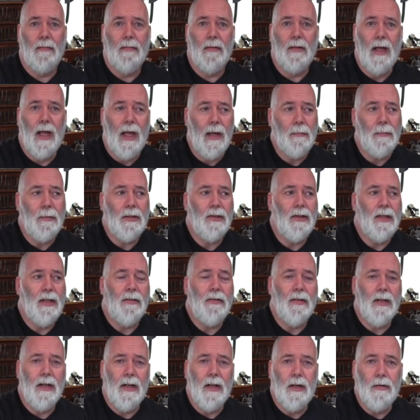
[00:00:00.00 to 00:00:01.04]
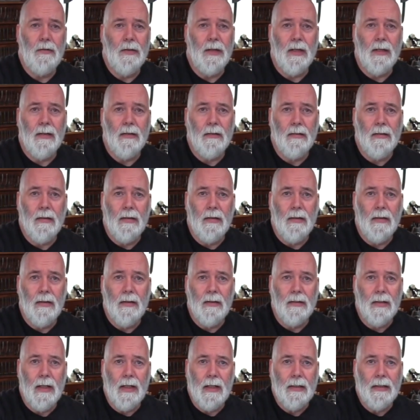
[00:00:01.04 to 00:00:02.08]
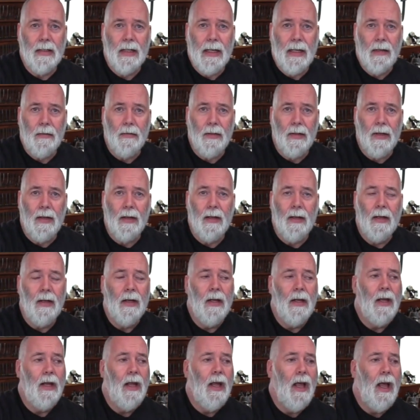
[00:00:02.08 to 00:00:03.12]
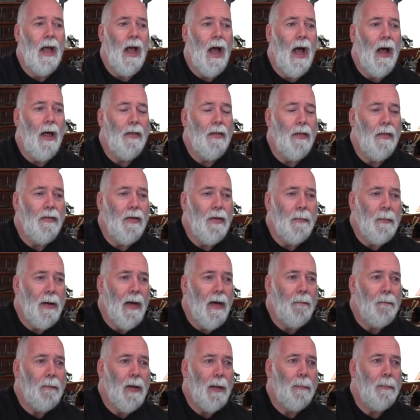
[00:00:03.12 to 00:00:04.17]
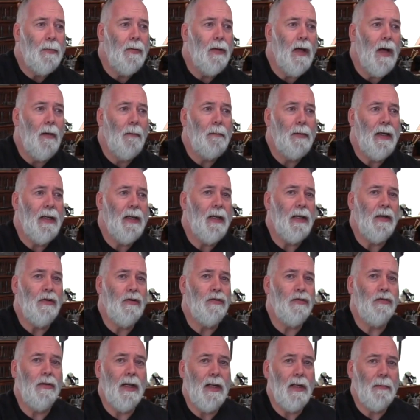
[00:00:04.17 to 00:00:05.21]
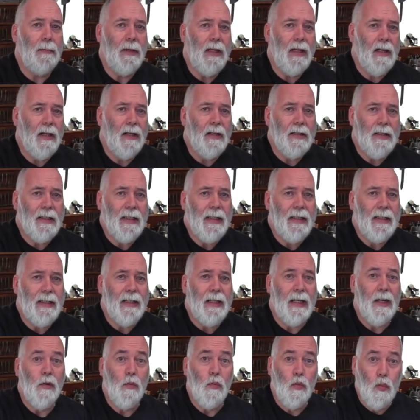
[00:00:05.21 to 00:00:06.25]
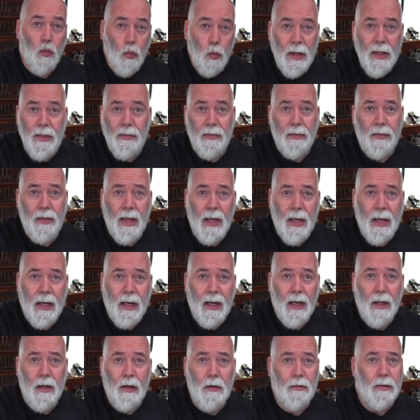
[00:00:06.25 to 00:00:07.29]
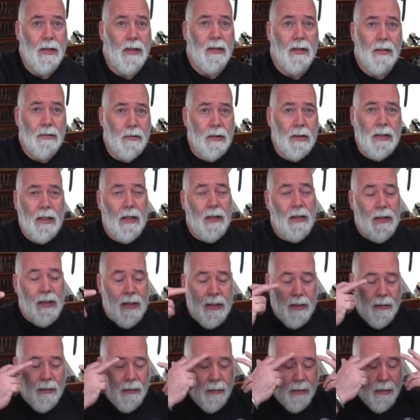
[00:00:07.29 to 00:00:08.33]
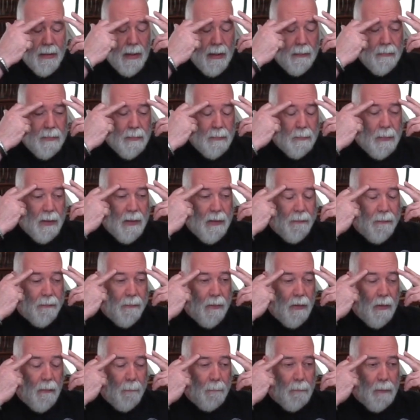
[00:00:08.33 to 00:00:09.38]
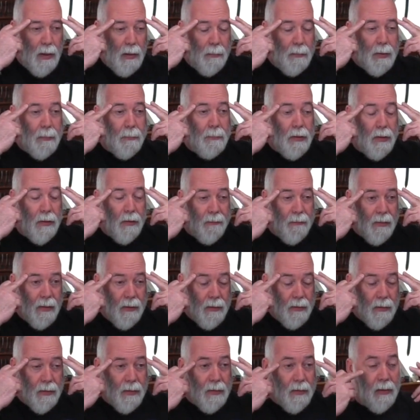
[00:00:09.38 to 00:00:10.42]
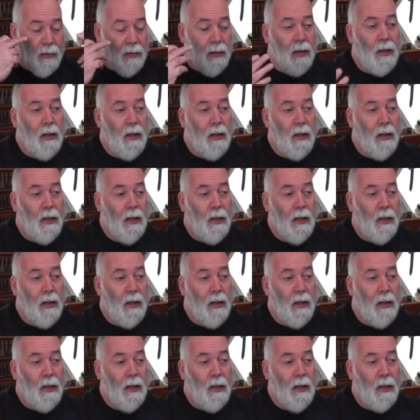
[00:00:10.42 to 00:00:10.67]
How much leather clothing is out there? And the amount of people that are being incredibly artistic with their clothing. There's a young lady that came to me from Birmingham University